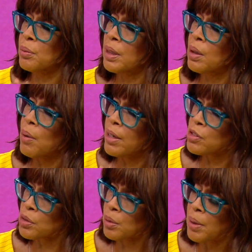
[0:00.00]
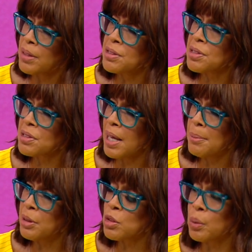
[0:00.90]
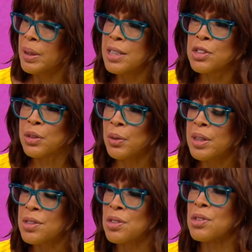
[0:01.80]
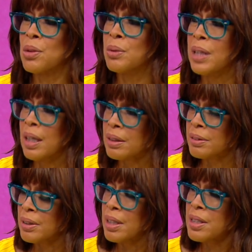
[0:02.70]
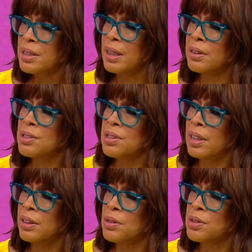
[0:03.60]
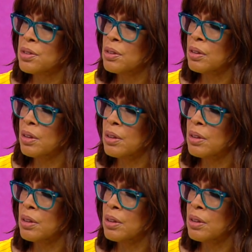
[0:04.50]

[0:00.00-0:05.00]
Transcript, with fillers: aren't really quite sure why this is happening. twenties, thirties is so young to get this diagnosis.